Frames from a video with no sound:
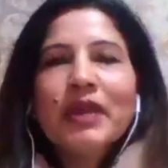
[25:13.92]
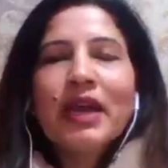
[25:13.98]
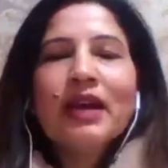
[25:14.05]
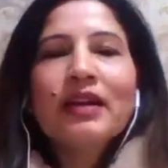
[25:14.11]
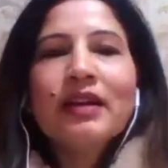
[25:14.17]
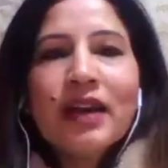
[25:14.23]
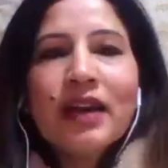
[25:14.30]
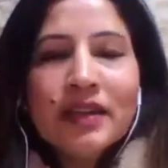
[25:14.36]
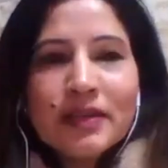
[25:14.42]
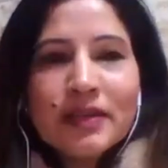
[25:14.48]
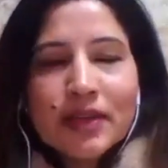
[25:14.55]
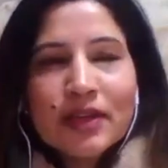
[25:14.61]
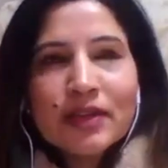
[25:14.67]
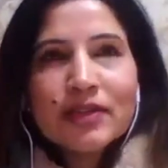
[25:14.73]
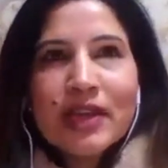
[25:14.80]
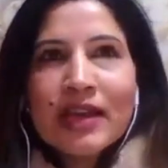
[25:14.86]
uh, I,
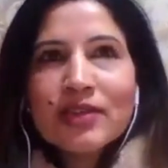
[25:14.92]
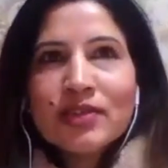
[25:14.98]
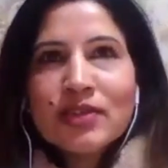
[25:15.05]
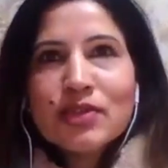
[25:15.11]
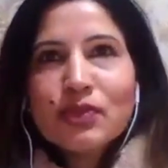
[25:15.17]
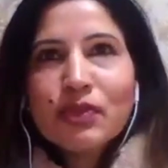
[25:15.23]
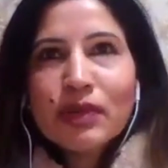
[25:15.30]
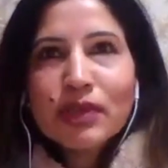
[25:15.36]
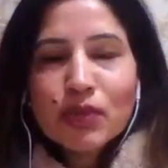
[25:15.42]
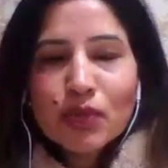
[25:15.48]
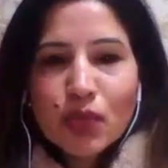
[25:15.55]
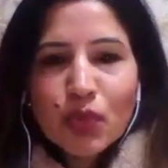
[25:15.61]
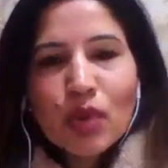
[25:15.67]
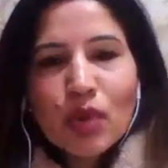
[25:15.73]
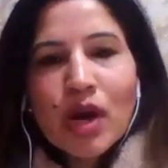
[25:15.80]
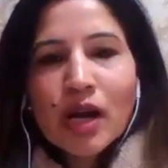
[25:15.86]
uh, I just want to
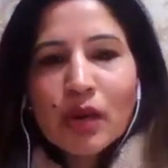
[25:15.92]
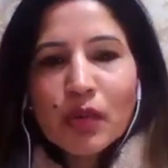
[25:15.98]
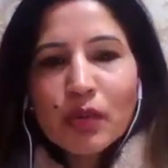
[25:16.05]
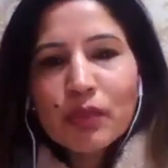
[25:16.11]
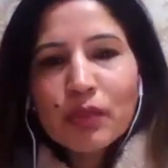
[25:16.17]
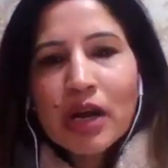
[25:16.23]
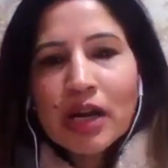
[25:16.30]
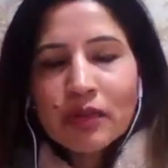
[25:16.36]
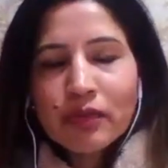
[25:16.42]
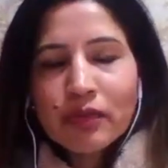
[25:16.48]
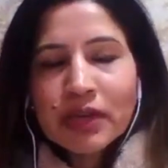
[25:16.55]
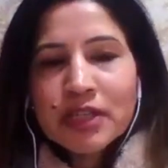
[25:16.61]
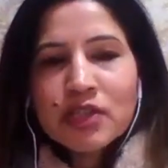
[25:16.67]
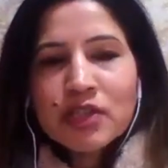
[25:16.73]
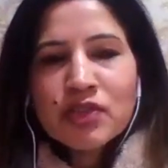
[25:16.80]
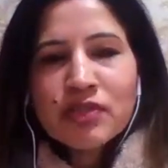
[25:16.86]
know uh, uh,
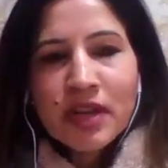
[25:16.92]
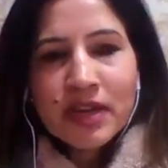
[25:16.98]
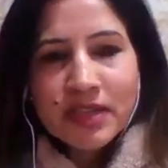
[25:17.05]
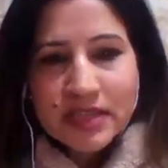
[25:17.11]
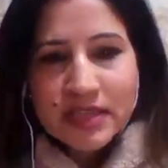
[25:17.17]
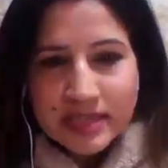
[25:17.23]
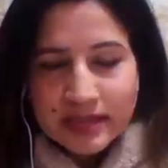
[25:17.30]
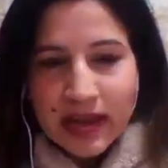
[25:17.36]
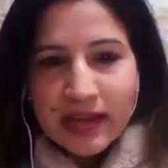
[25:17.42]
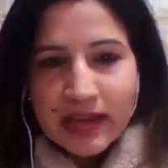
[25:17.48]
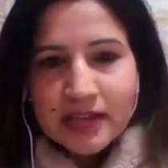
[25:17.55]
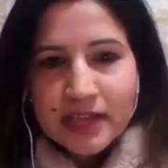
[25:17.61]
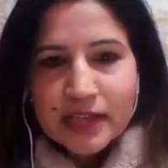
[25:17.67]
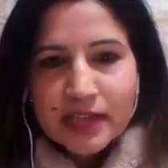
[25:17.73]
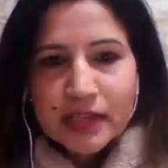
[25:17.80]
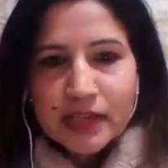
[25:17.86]
what is your
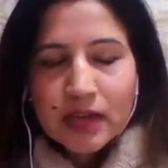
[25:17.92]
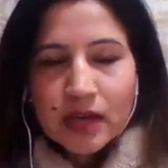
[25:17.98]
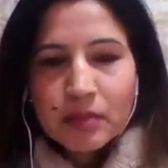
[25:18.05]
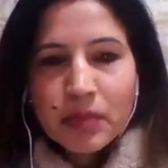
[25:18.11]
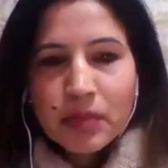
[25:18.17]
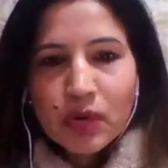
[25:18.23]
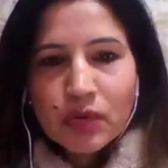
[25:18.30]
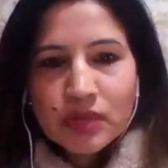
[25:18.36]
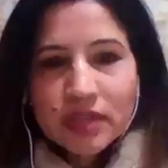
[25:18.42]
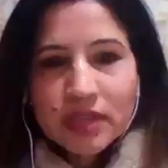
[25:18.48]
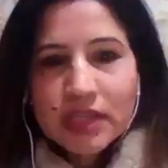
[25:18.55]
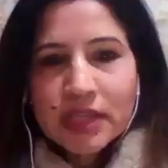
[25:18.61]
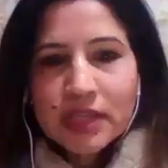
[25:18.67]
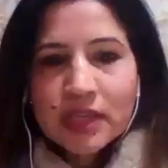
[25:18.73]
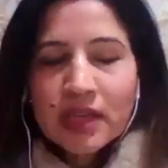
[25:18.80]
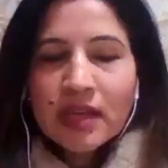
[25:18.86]
understanding about
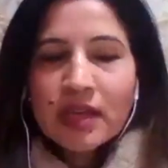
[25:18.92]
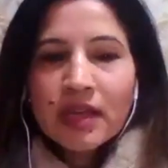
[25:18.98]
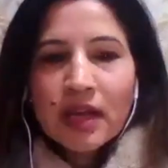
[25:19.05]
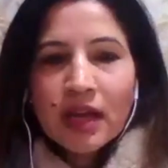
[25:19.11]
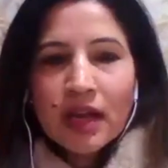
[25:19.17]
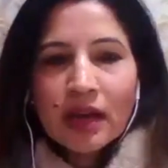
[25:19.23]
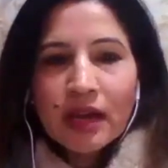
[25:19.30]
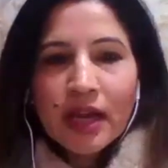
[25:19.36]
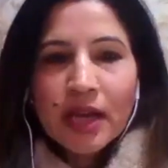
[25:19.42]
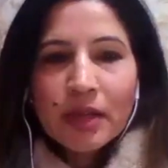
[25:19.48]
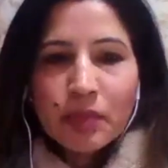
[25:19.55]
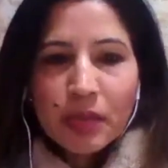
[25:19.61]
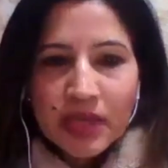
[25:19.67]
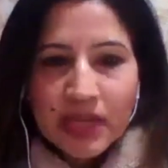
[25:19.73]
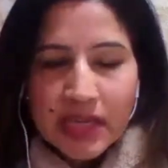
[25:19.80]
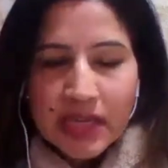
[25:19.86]
the uh,
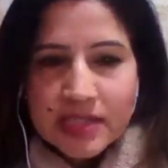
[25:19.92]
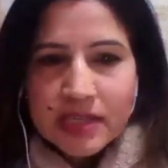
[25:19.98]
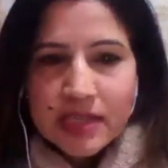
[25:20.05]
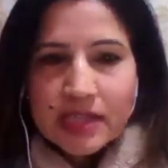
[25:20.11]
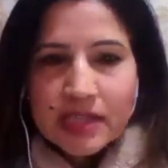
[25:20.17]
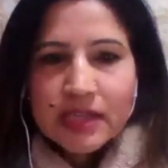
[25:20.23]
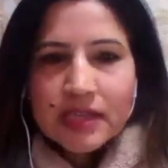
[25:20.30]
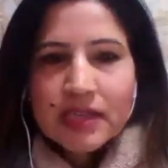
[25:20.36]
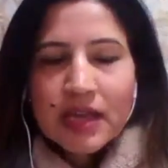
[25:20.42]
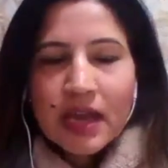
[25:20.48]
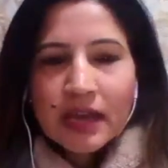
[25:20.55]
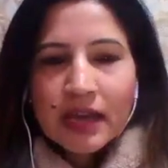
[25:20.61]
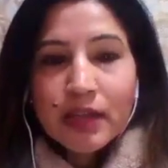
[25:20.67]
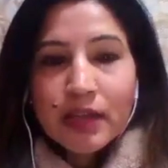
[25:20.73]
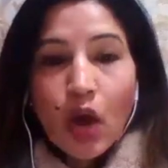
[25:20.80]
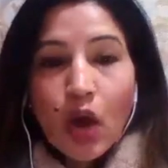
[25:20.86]
advocacy
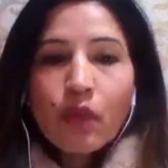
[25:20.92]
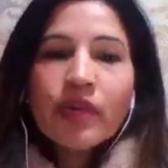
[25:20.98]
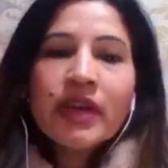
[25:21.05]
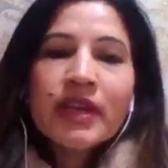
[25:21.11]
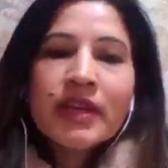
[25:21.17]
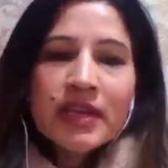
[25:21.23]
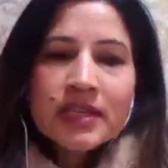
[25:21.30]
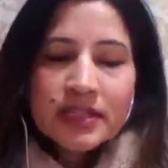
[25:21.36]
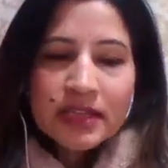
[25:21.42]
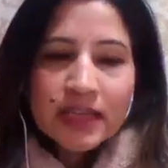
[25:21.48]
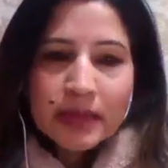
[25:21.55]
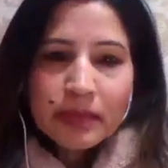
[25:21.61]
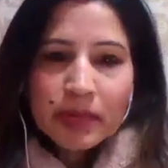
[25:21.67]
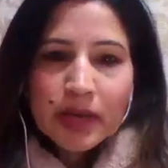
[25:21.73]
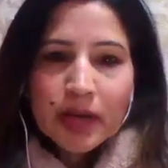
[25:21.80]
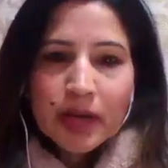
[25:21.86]
and the awareness
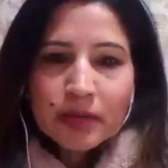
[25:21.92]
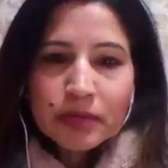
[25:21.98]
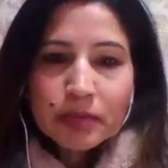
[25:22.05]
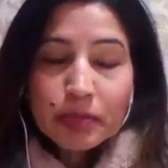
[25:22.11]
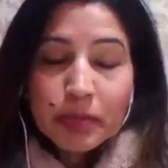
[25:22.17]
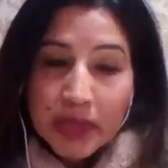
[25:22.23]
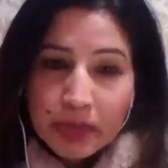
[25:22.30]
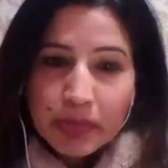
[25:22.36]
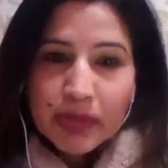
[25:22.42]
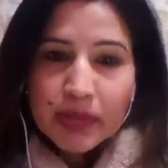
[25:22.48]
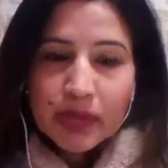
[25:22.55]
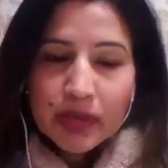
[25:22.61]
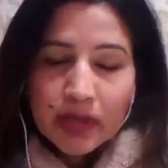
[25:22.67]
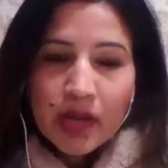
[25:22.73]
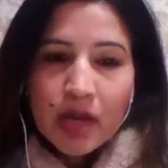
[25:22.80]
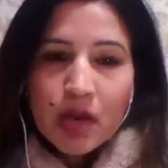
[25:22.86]
level of
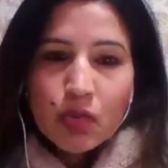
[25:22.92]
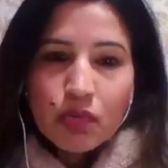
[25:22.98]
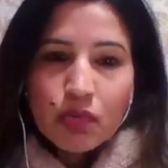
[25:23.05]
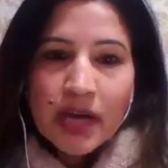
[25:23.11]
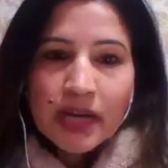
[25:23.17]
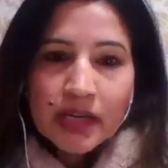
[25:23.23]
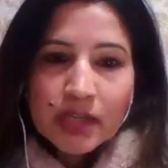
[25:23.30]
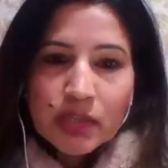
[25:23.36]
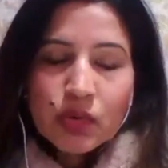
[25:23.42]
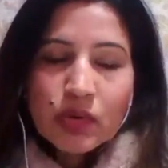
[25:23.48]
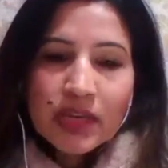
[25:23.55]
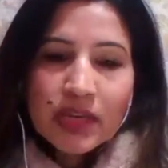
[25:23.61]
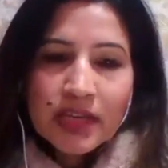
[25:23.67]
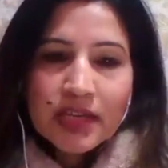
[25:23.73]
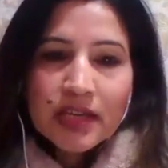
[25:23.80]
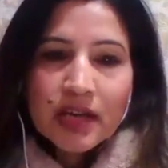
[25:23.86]
people who are
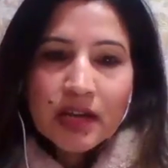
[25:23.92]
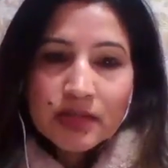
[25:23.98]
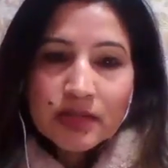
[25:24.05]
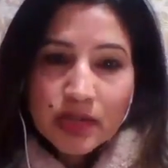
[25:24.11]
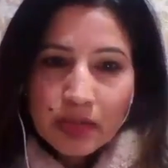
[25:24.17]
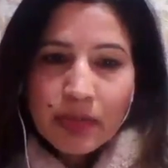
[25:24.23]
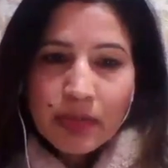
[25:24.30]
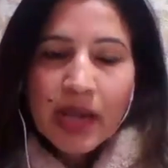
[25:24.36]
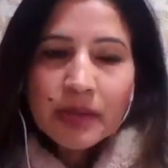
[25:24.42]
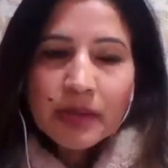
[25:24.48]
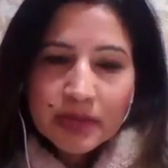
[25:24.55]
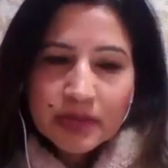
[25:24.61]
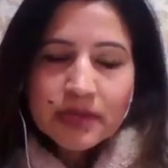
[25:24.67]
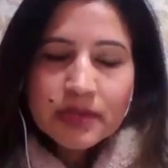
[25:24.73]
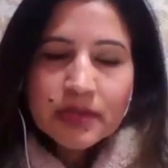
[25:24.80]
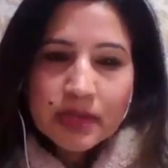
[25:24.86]
actually uh,
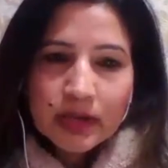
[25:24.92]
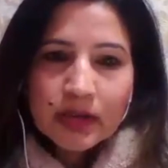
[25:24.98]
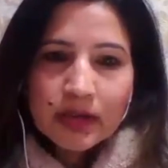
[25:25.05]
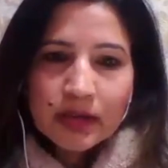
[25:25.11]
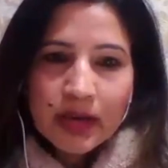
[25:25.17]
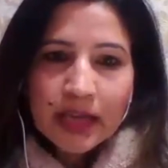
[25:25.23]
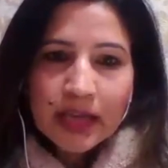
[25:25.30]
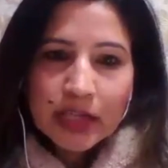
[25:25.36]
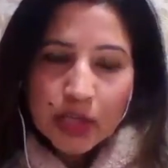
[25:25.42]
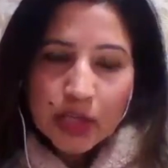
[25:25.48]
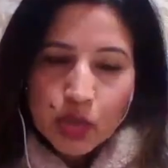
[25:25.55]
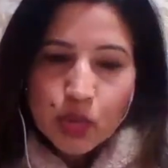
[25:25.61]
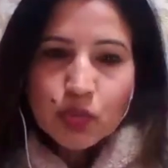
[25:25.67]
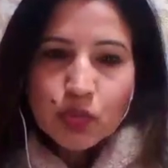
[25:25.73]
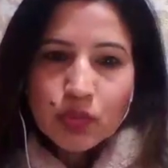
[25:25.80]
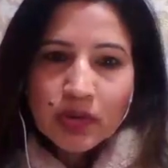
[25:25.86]
survivors like
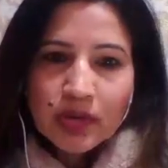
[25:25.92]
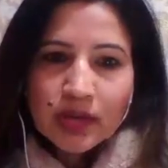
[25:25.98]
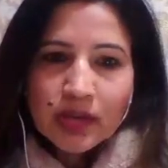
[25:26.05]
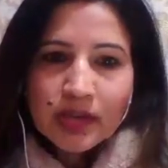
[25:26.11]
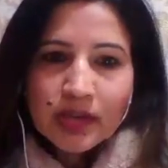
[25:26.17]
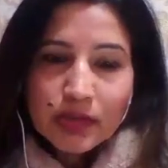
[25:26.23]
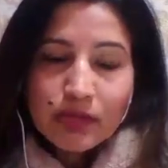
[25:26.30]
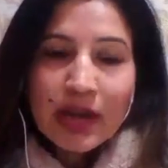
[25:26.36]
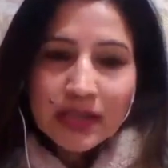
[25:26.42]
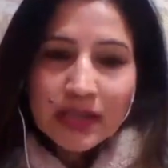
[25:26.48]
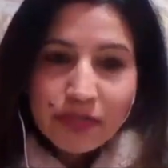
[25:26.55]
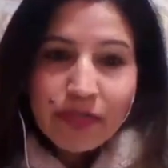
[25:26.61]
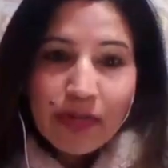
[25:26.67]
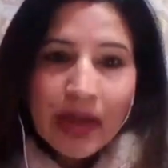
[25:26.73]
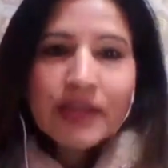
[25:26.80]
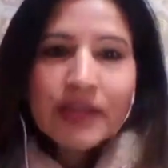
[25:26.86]
you? You are the
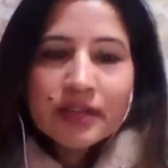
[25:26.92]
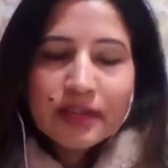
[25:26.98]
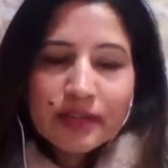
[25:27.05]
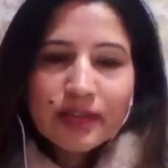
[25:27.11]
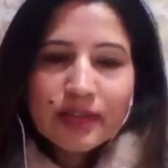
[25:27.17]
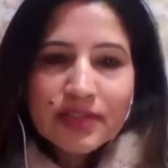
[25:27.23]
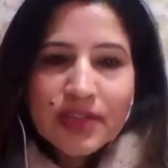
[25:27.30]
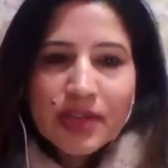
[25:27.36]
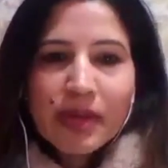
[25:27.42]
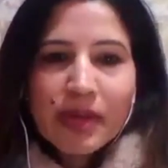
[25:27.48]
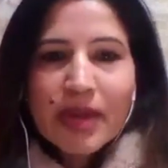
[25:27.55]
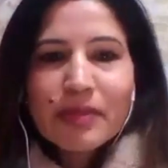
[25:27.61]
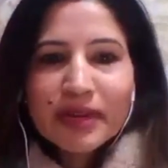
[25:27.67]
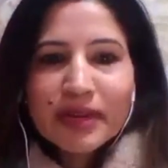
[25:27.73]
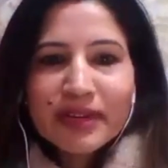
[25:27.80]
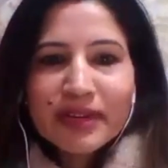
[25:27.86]
fighter, not
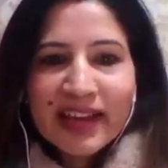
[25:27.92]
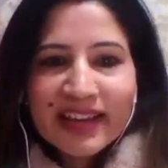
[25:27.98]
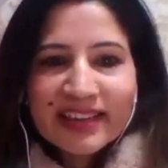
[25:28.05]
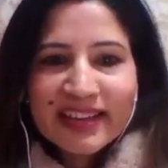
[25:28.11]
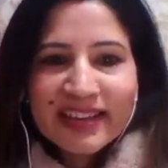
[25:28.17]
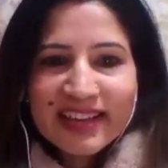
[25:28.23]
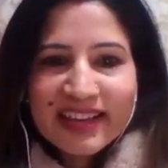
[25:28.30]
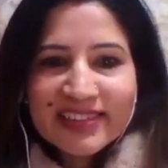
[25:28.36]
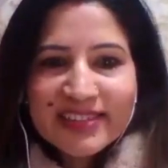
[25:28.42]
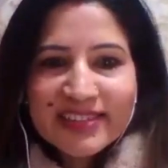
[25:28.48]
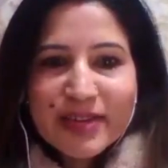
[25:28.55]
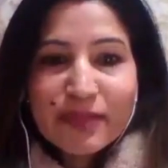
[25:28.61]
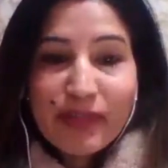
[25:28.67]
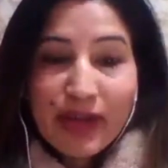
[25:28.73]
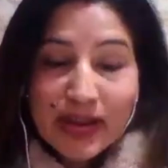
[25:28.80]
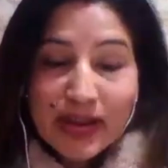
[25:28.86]
survivor. I, I
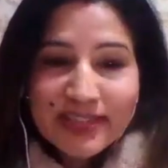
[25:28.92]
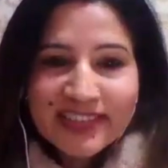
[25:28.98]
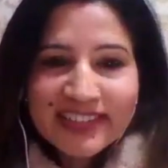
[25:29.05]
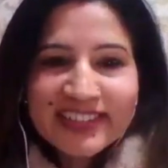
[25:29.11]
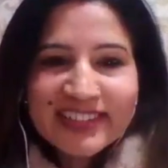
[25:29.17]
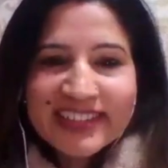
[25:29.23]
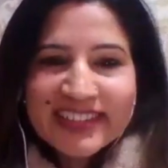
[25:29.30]
say fighter.